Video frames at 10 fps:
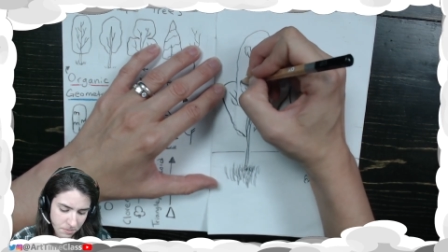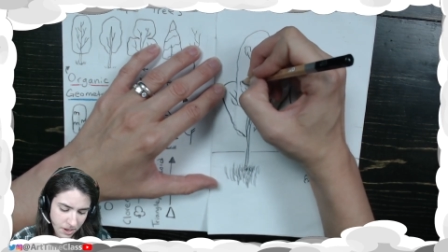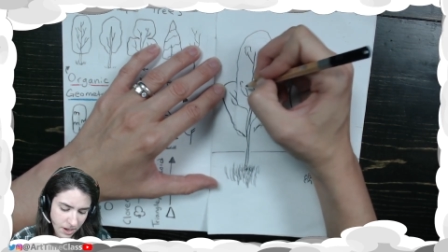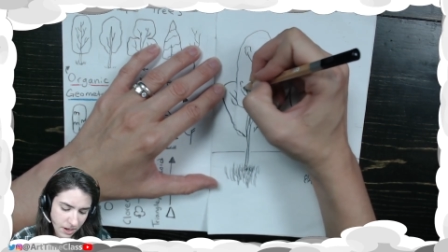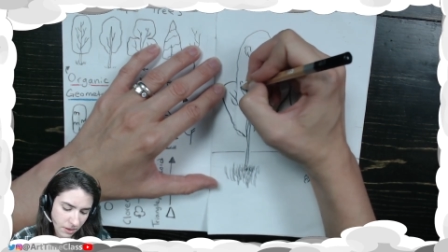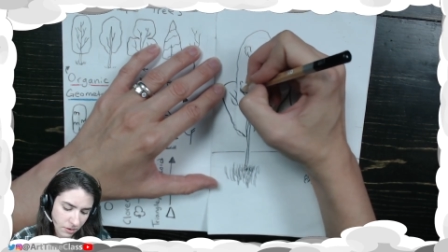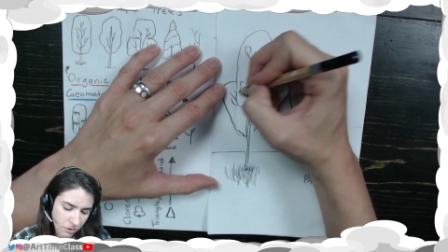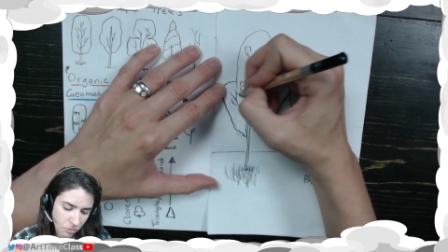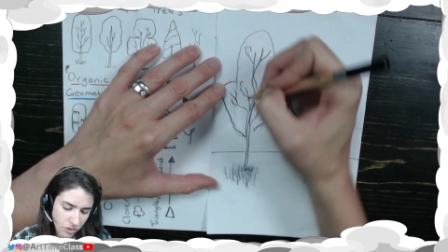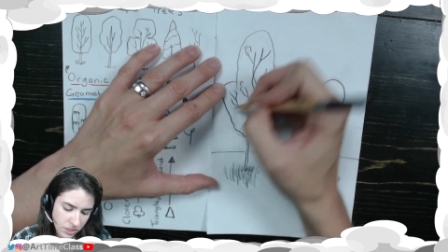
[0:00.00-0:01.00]
Add a little
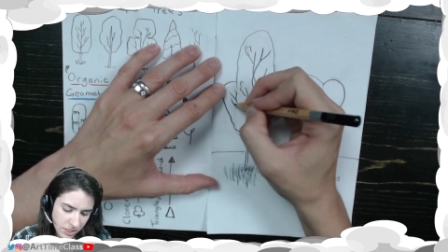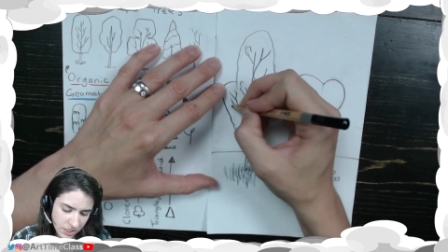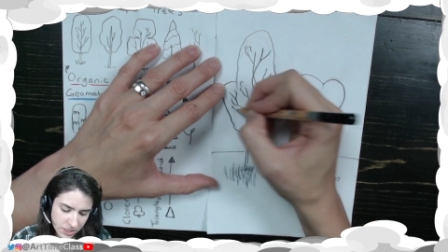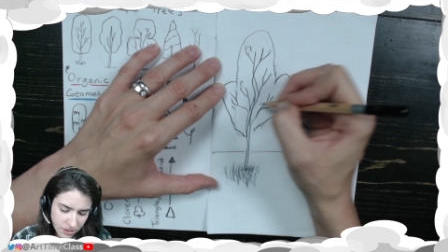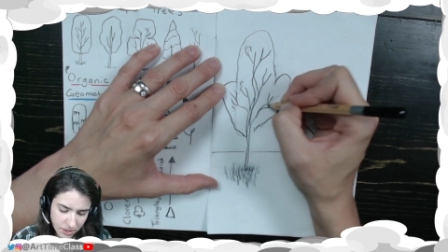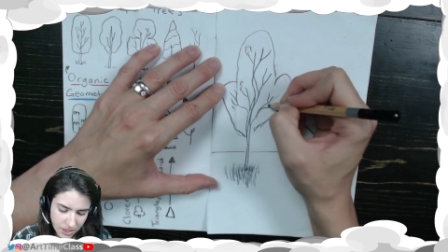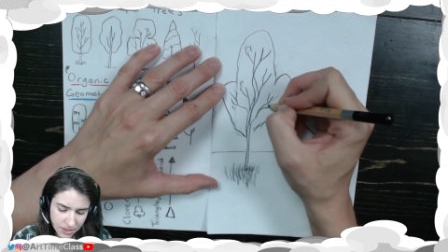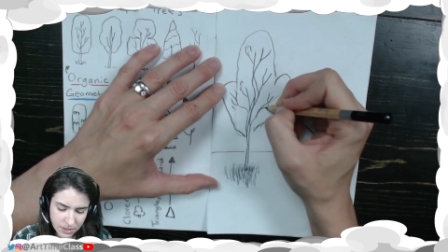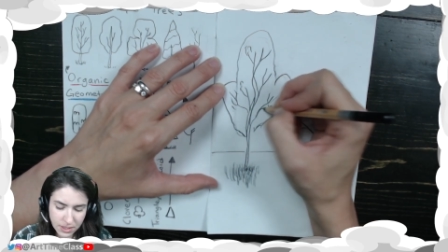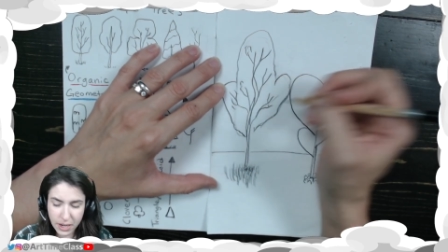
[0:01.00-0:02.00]
more detail on the
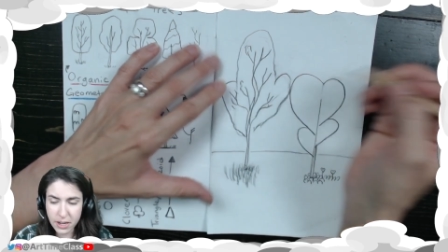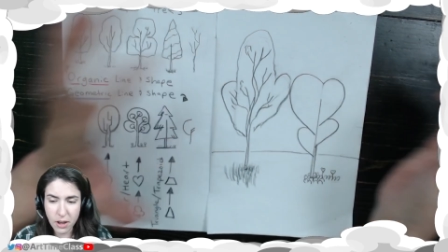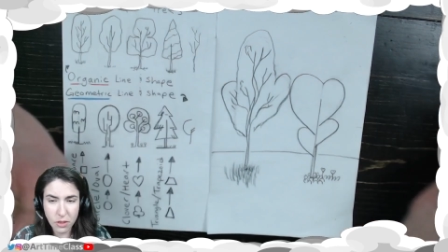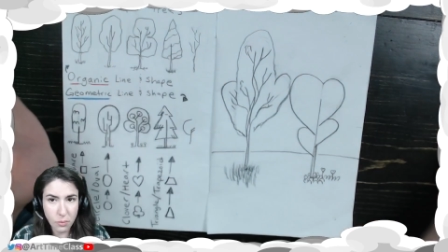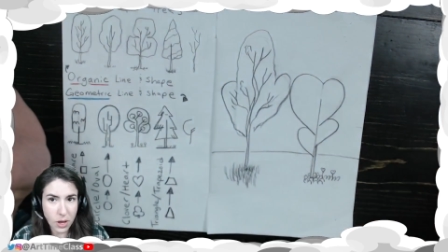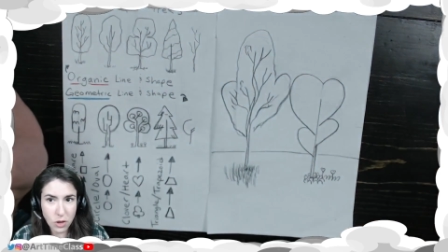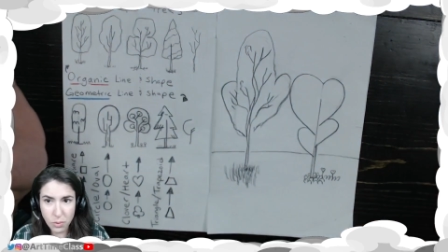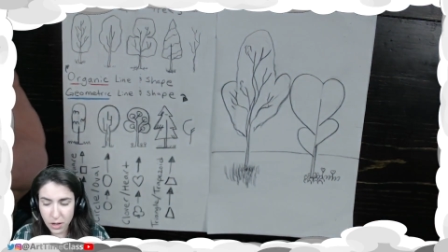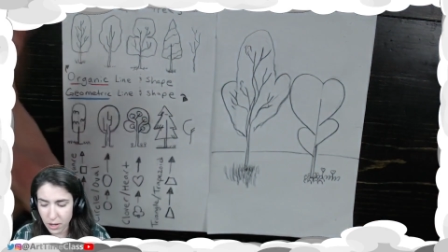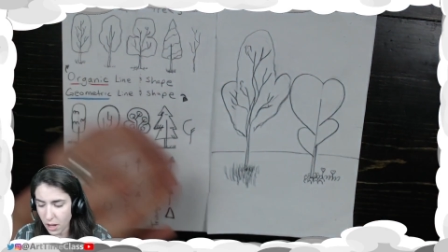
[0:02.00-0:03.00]
inside. Now the way you
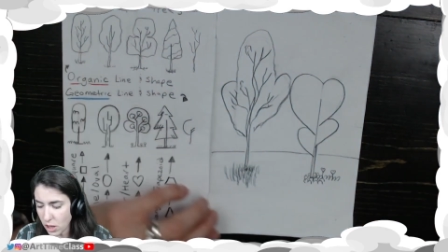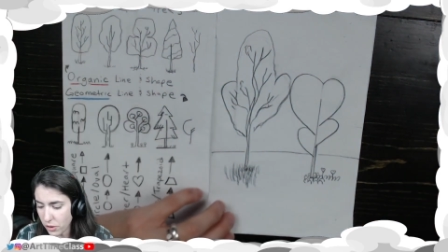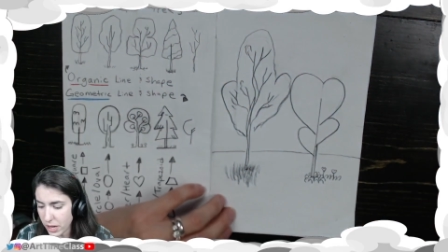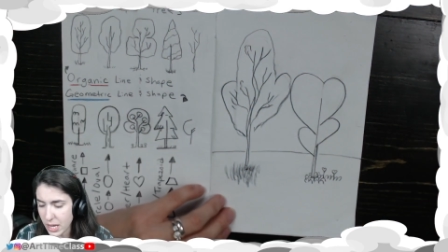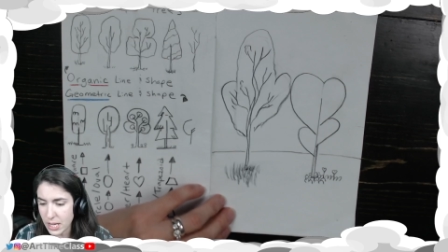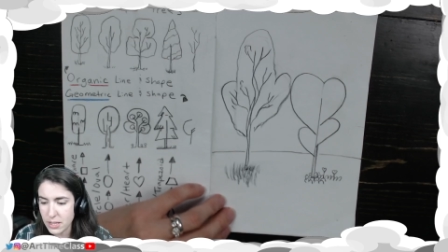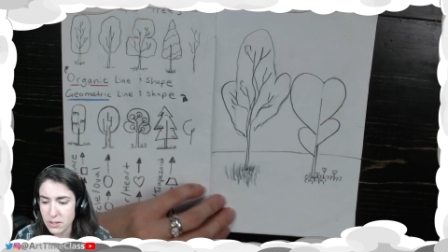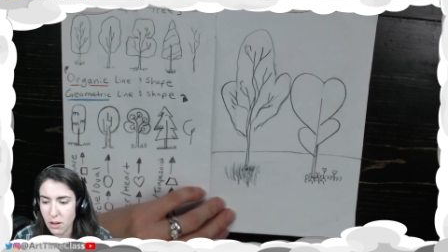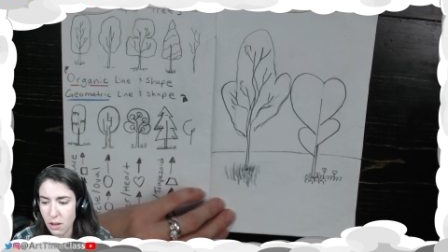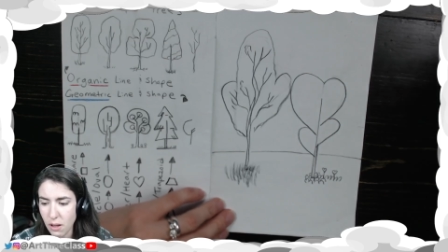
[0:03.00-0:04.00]
want to color it is
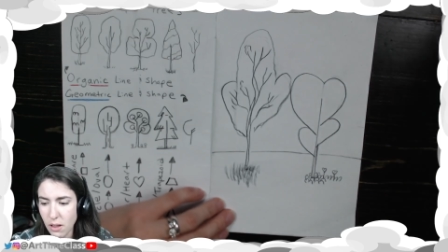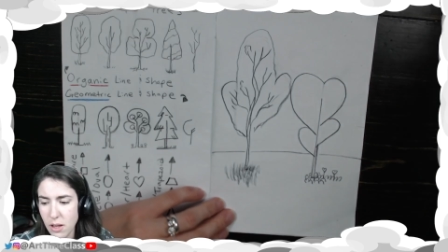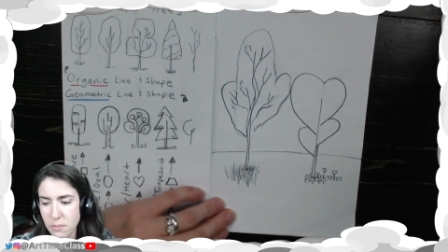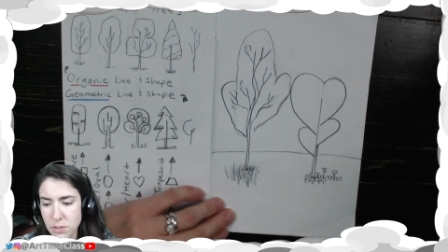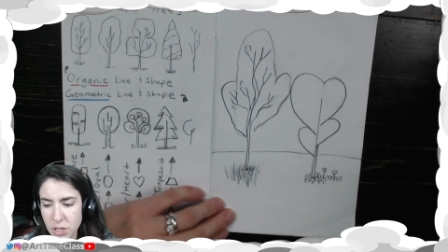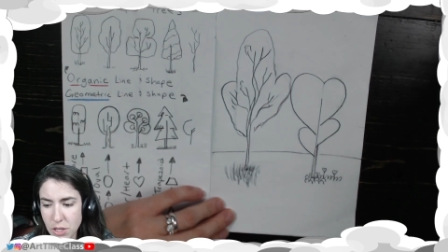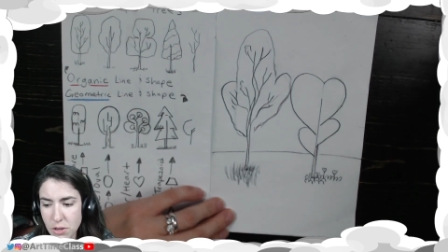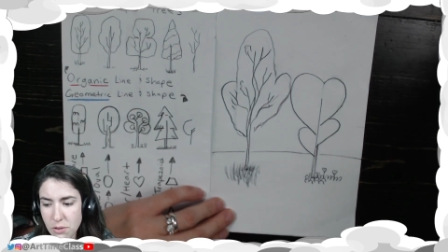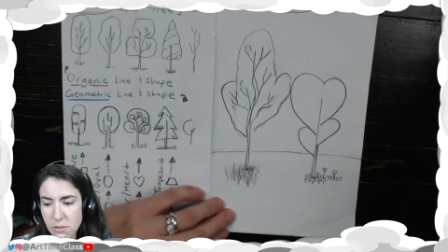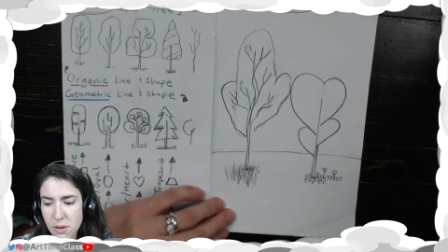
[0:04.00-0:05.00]
all up to
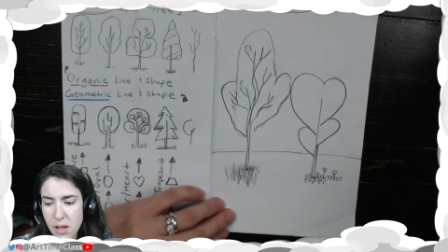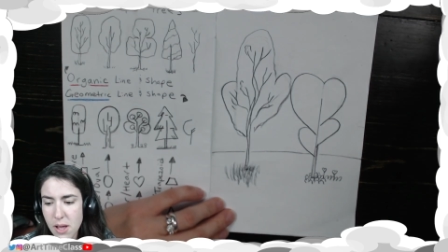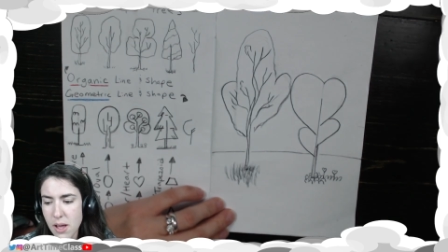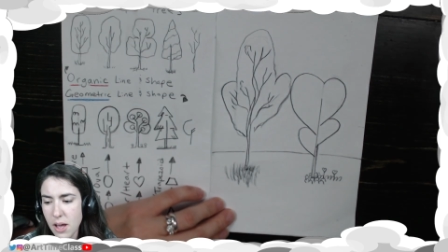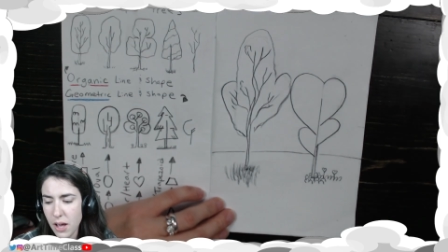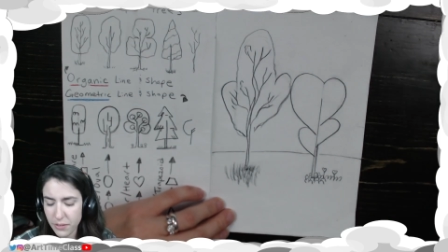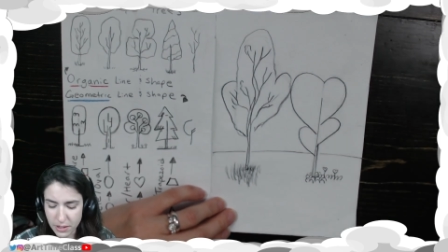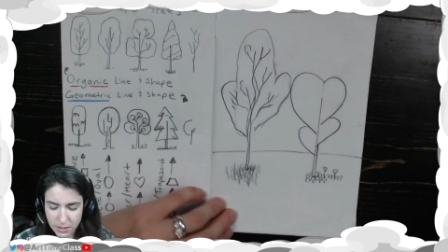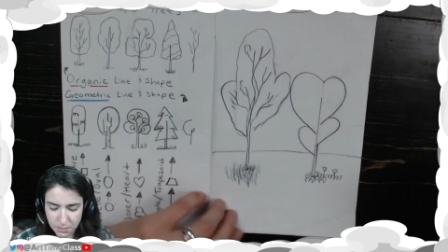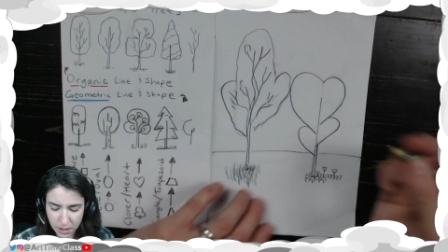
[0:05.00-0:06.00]
you. I've got
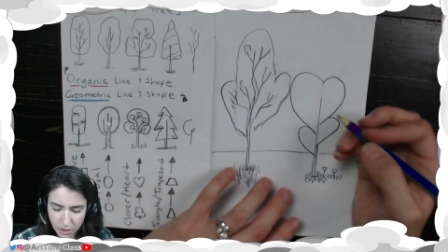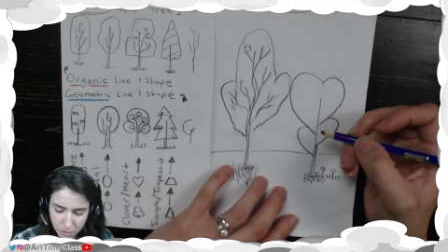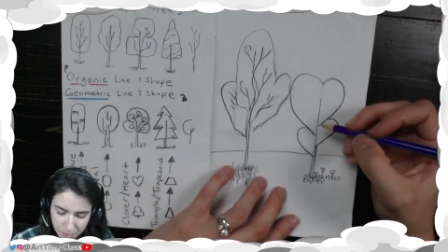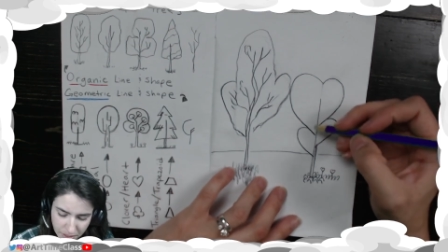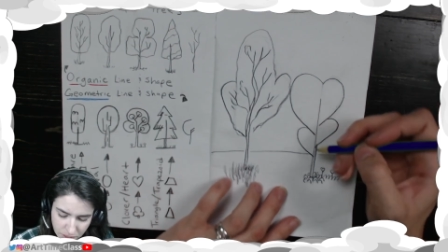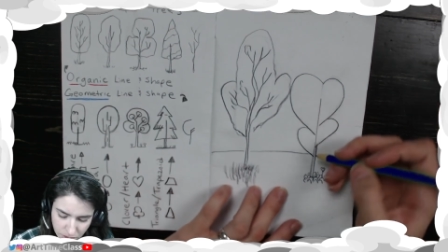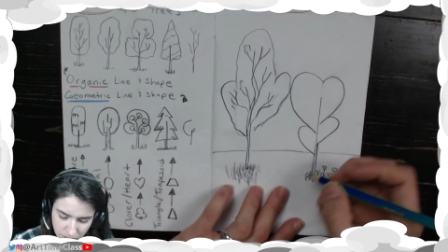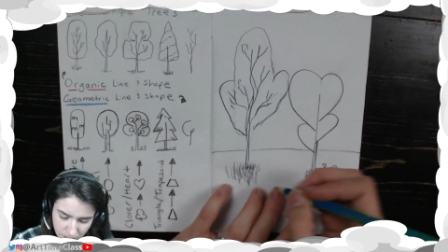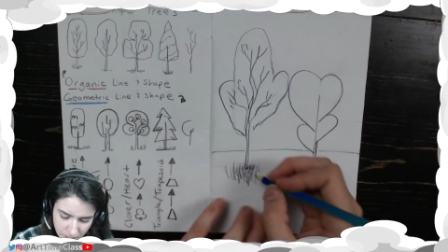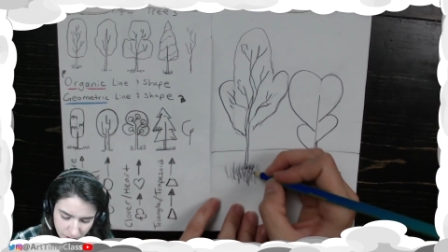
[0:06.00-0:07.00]
some color pencils
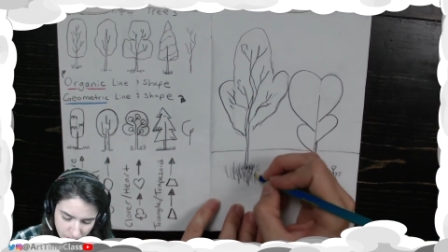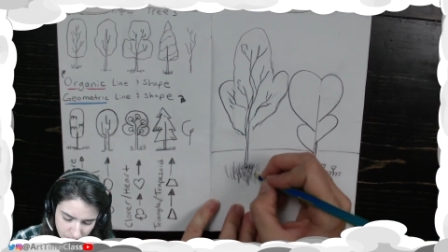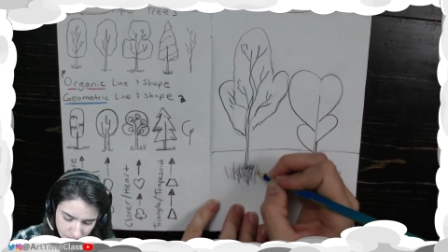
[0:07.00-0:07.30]
here.